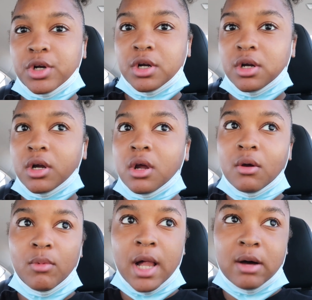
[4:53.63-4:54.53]
order
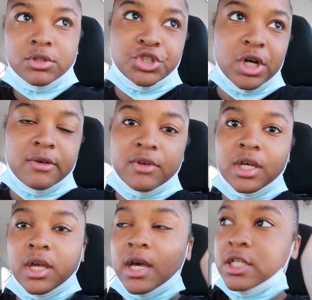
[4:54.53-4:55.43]
while I was
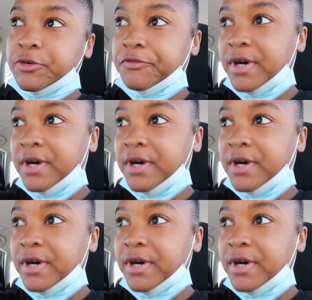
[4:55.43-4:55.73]
driving and it's for